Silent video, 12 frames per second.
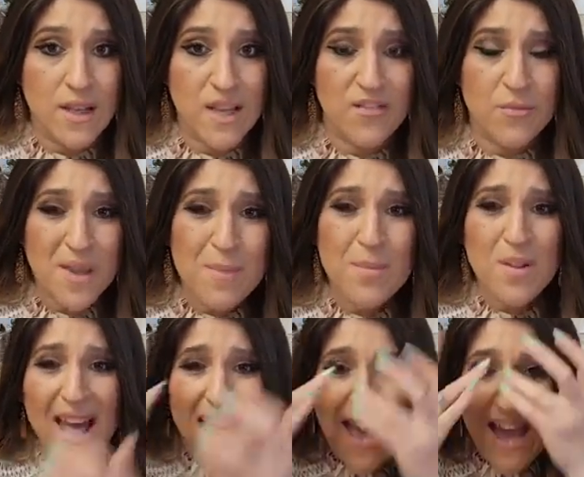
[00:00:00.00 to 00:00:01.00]
If
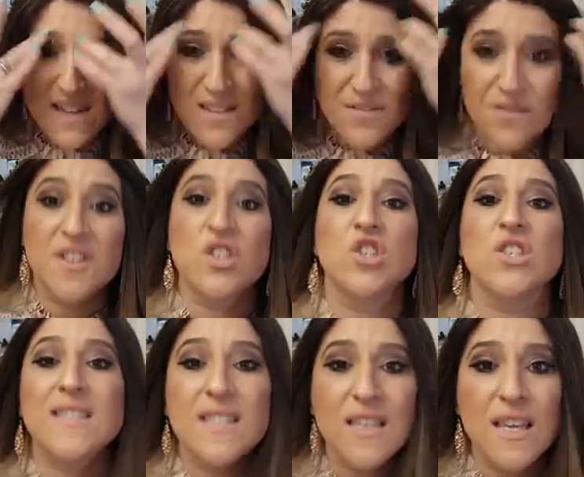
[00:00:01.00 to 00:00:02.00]
people act
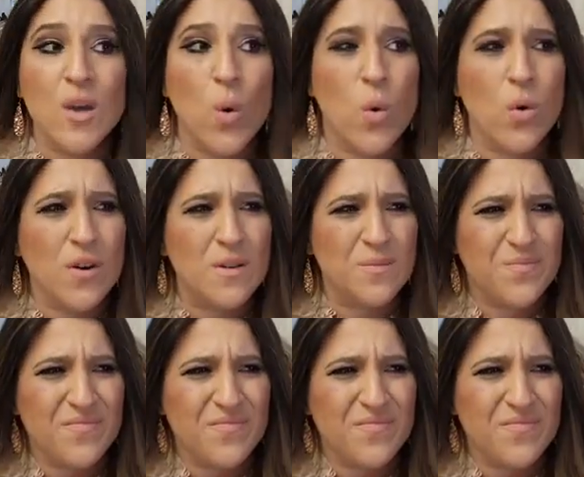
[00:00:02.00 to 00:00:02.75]
viciously, or